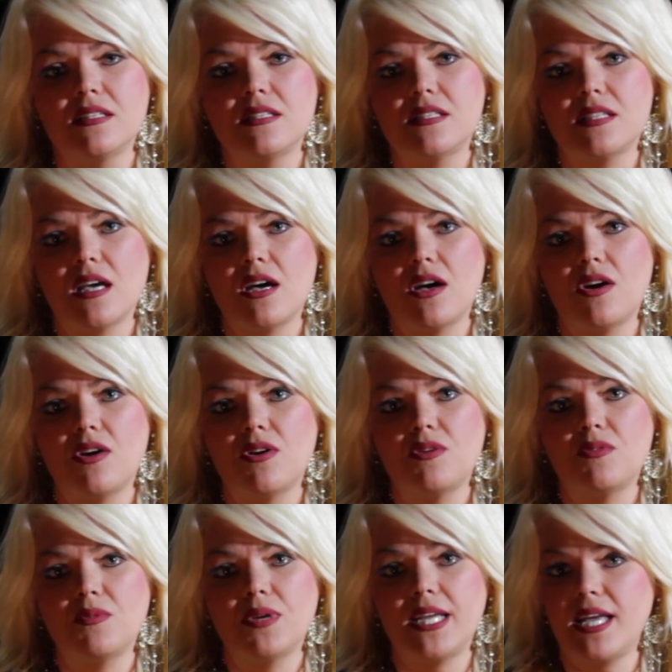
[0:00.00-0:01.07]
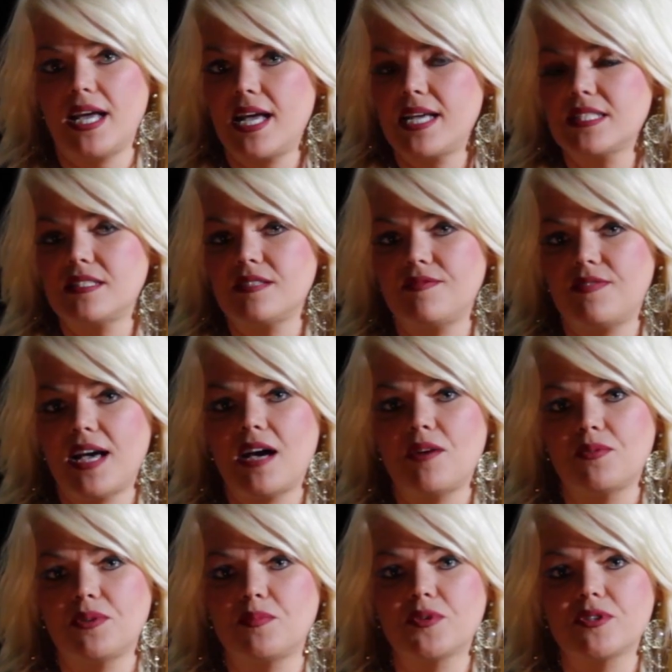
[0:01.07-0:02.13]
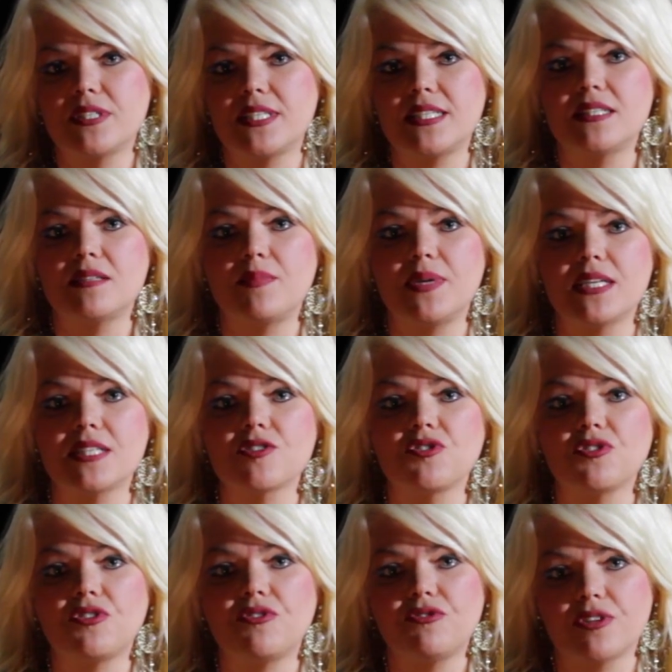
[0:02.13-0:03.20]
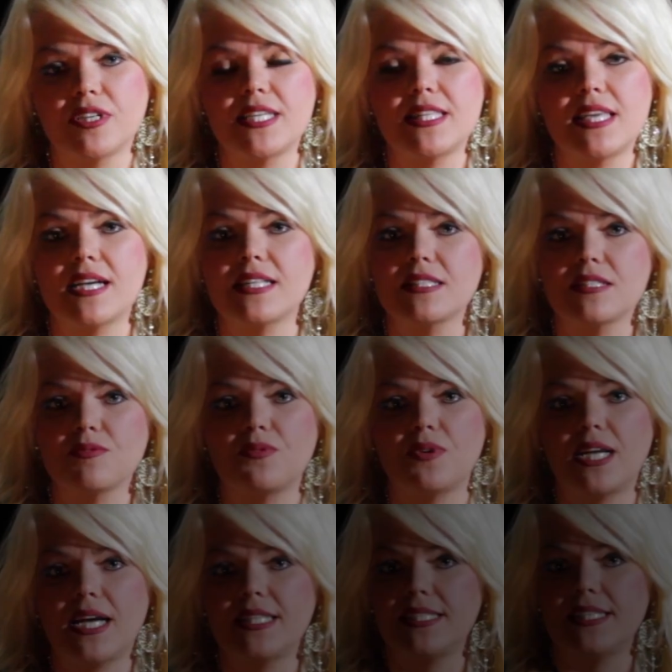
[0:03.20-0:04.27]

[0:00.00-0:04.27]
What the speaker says: so when he asked if I would pretend to be his girlfriend, that's what I